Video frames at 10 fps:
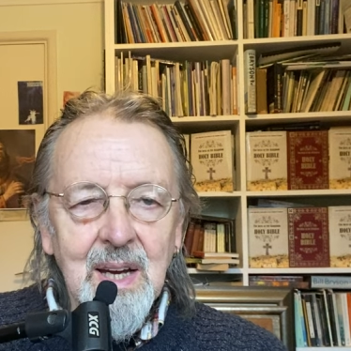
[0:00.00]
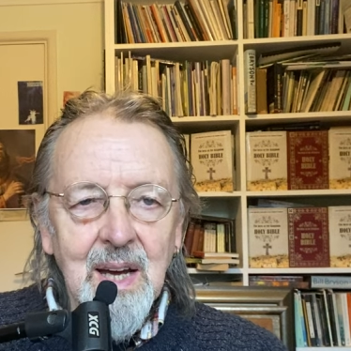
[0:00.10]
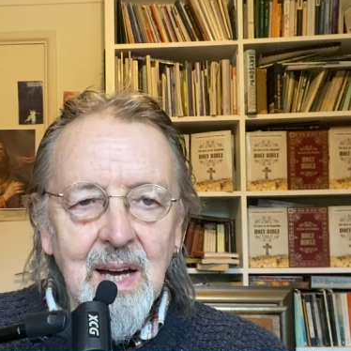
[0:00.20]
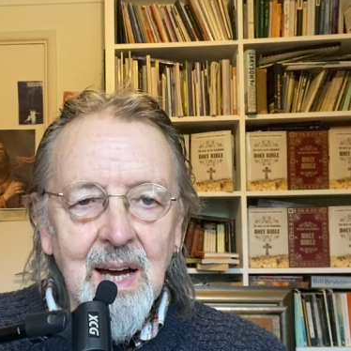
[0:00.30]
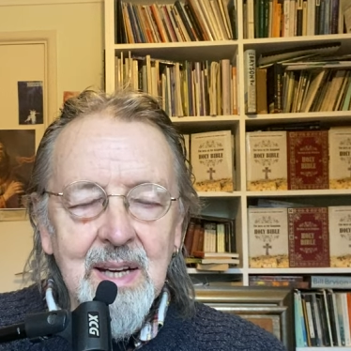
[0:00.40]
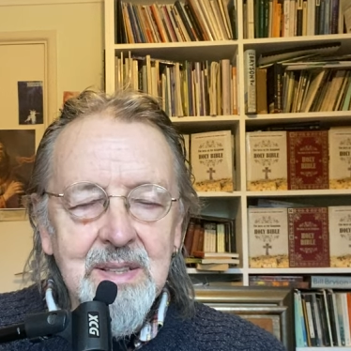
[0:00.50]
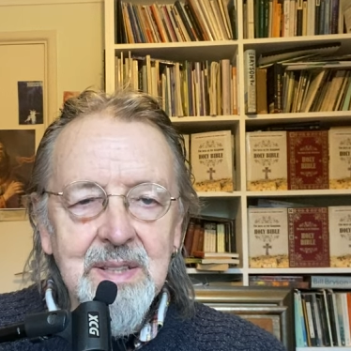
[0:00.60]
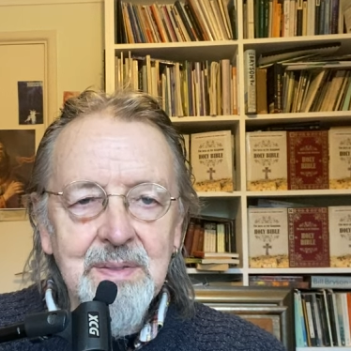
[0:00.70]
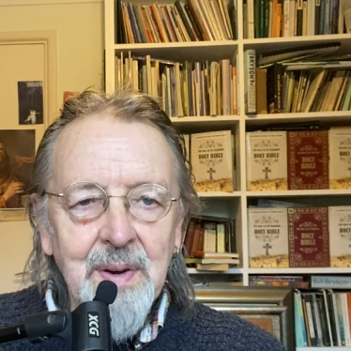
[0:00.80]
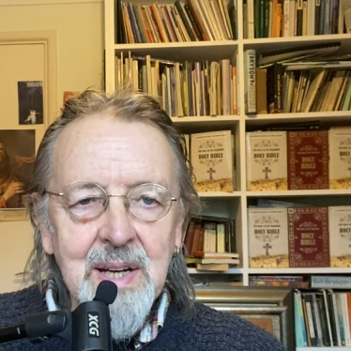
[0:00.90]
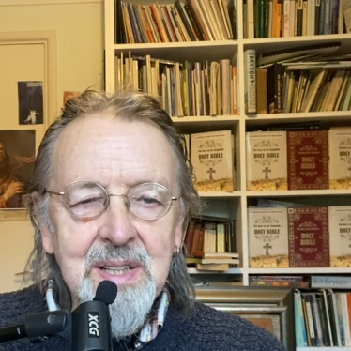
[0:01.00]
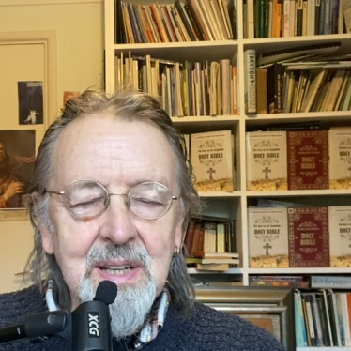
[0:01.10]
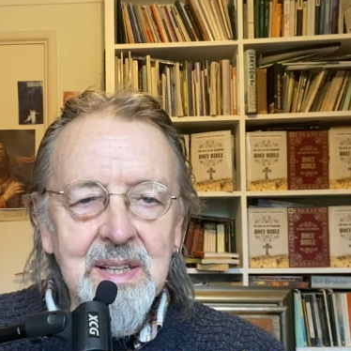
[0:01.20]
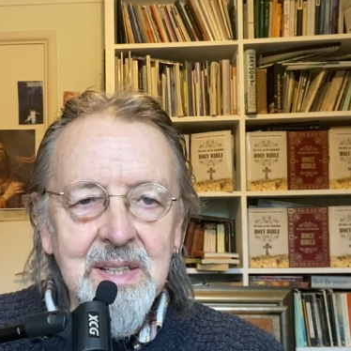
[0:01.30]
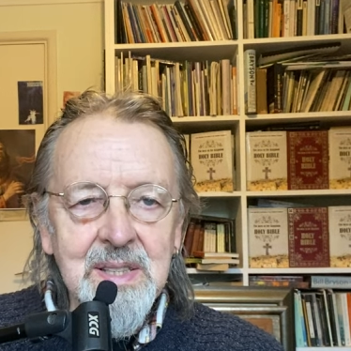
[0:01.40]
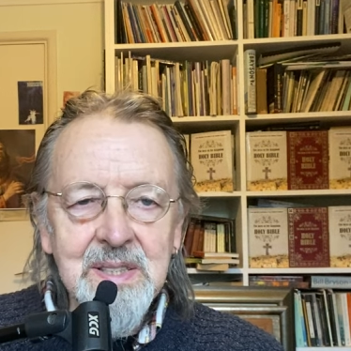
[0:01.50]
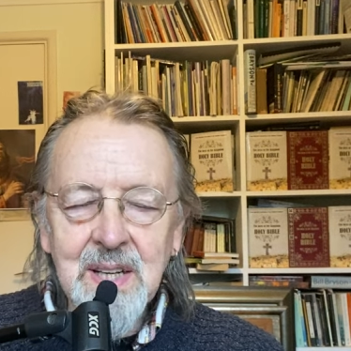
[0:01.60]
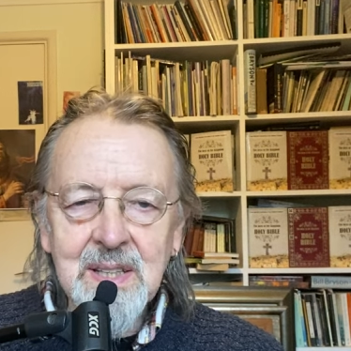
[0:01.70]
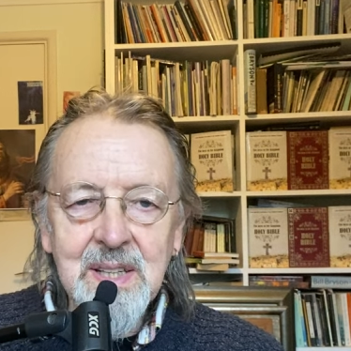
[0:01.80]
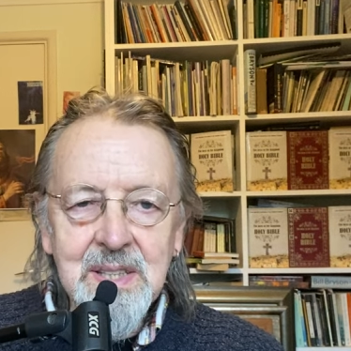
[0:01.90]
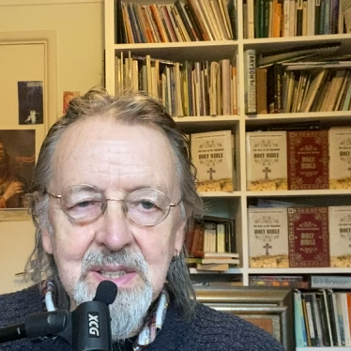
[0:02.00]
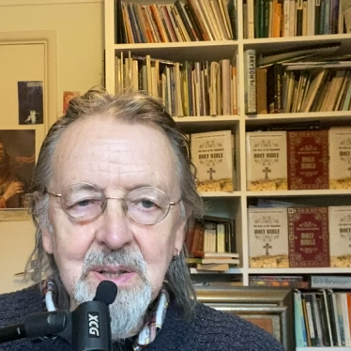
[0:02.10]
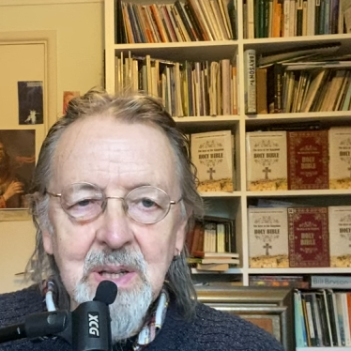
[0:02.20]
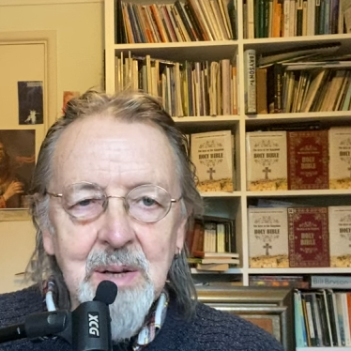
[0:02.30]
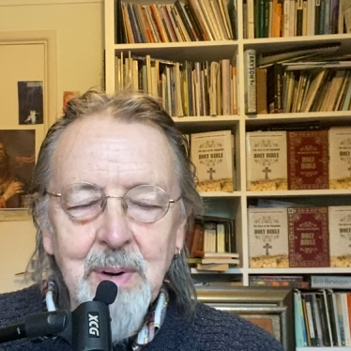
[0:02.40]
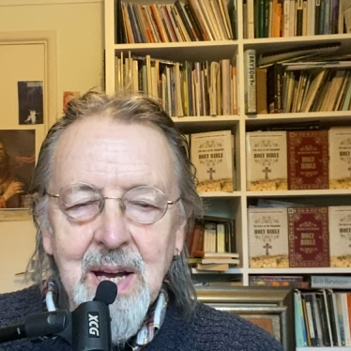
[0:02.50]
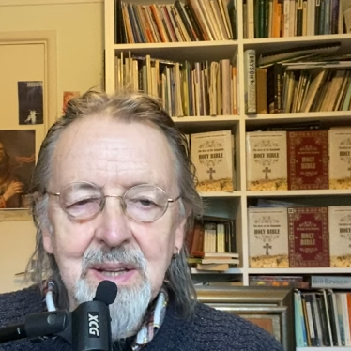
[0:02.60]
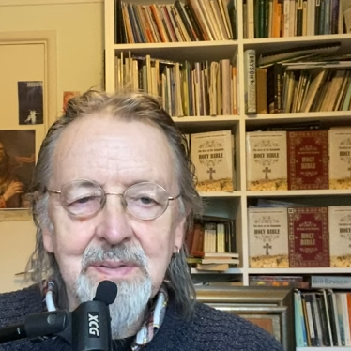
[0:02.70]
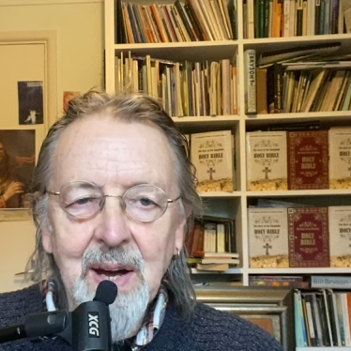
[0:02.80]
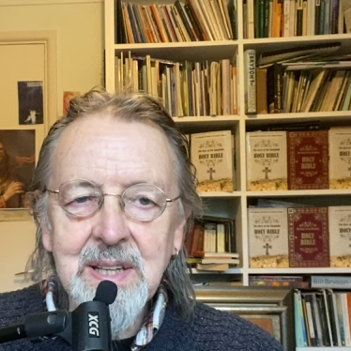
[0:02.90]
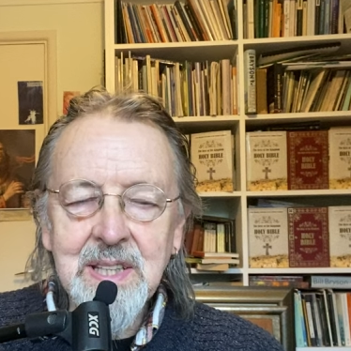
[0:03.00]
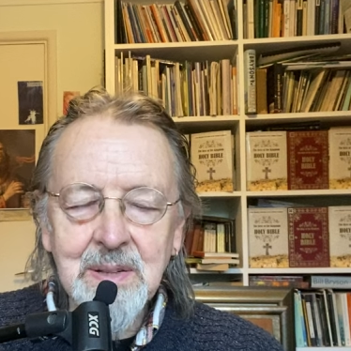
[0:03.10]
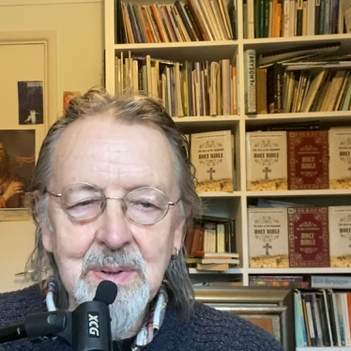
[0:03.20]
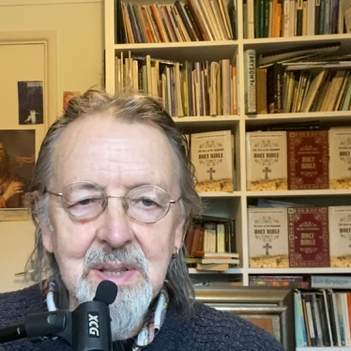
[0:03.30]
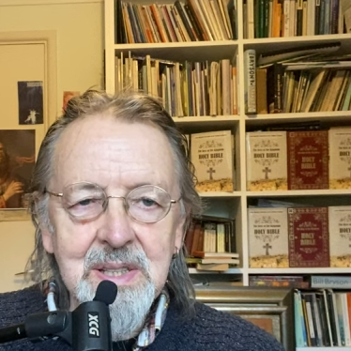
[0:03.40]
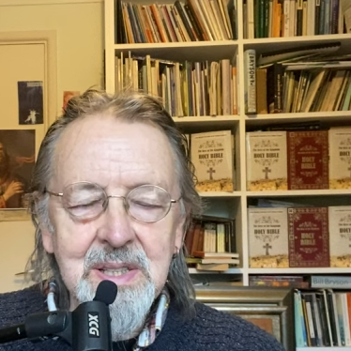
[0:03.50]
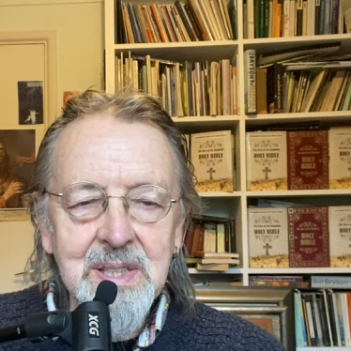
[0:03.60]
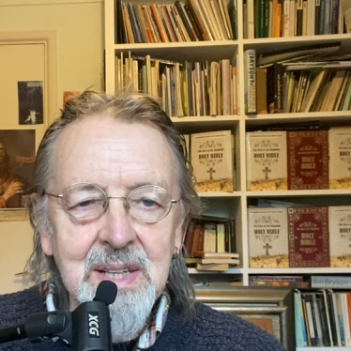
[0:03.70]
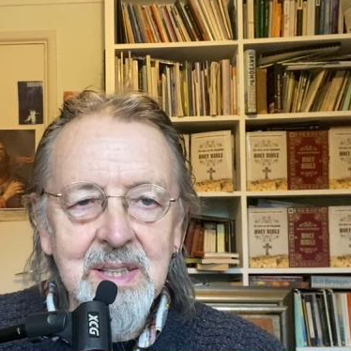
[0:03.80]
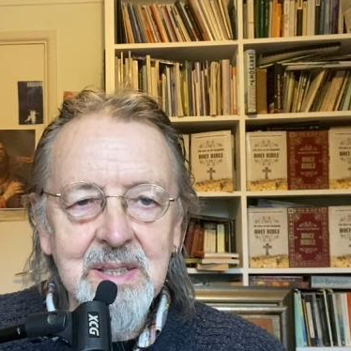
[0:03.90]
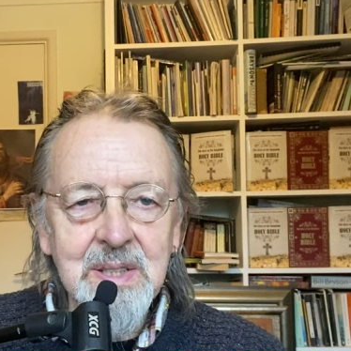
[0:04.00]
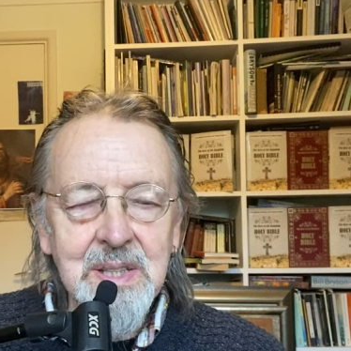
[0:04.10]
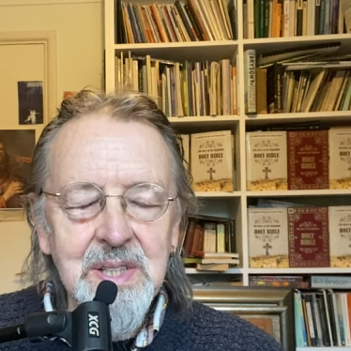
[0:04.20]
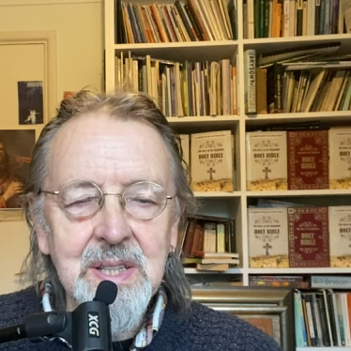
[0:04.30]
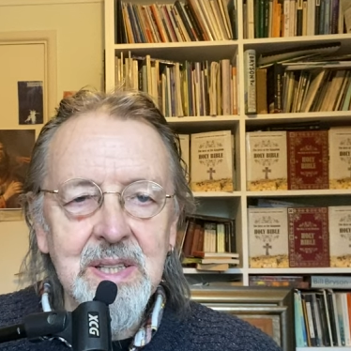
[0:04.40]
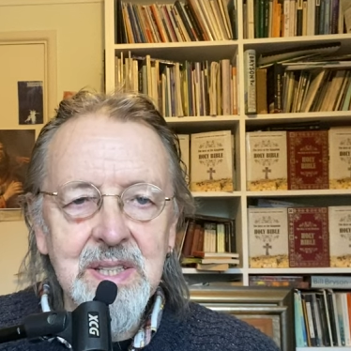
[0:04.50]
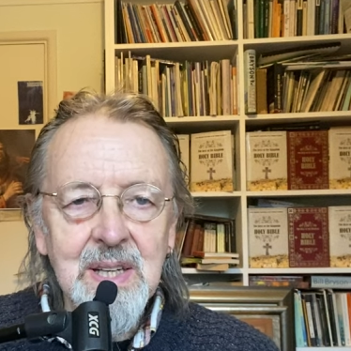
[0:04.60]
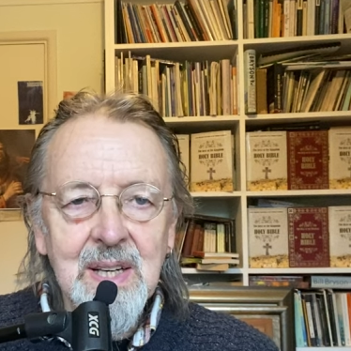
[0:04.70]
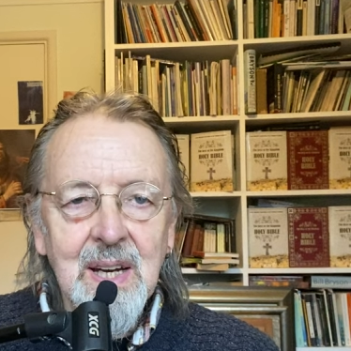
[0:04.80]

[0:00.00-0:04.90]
at the Vatican and said, this is all about the Vatican. Well, this is utter nonsense.